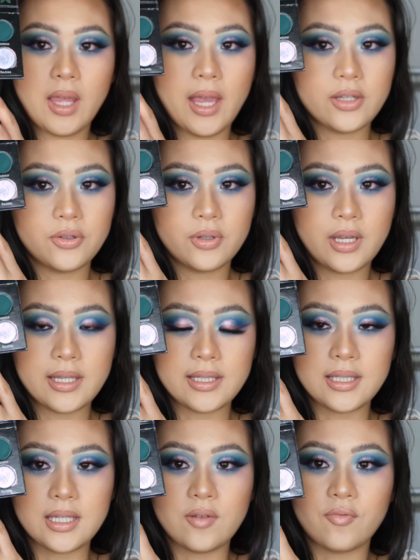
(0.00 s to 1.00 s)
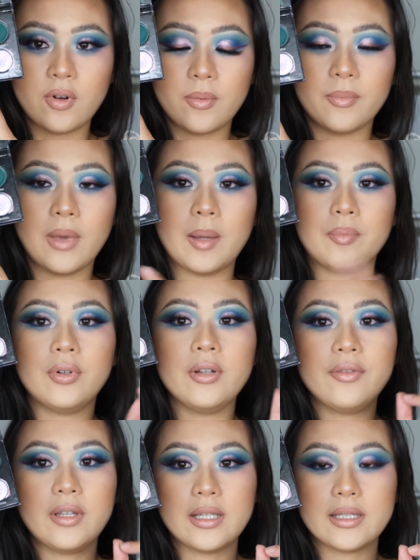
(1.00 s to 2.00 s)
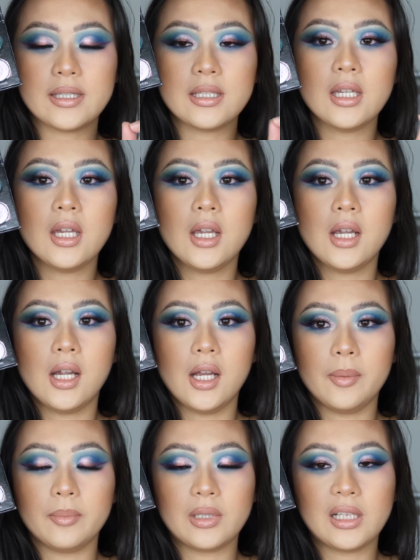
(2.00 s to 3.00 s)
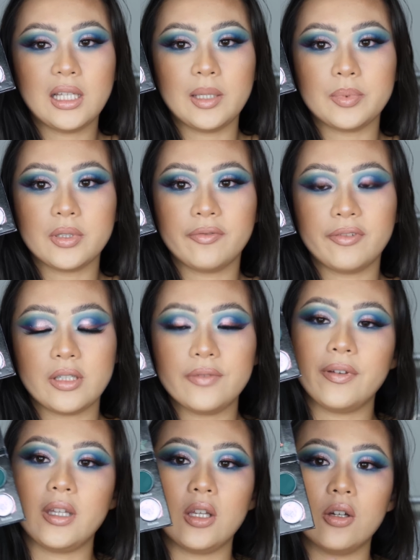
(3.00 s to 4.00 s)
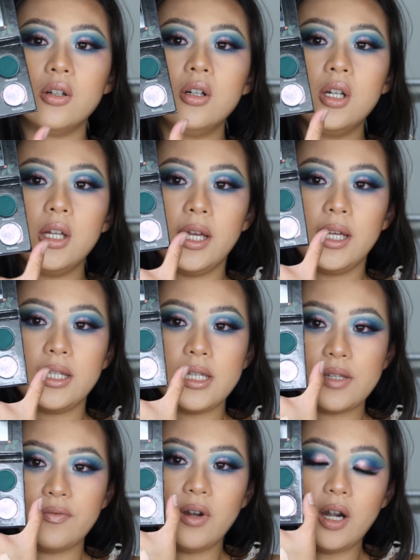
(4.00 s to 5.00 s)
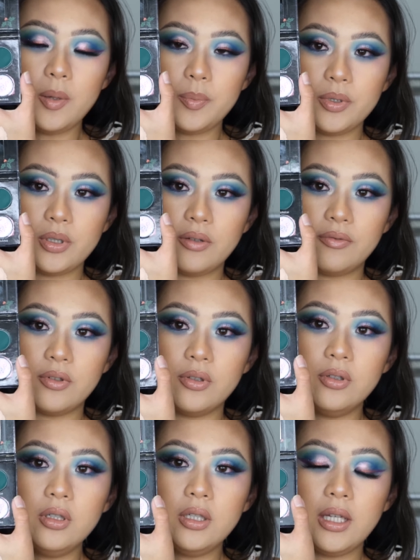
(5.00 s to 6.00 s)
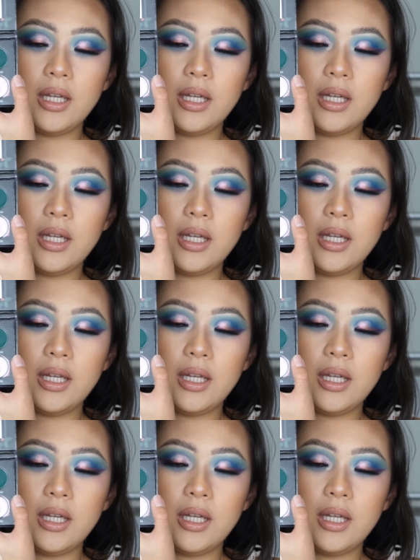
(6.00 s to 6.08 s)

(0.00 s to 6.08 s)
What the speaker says: As you can see from my previous clips of this video, it is very beautiful.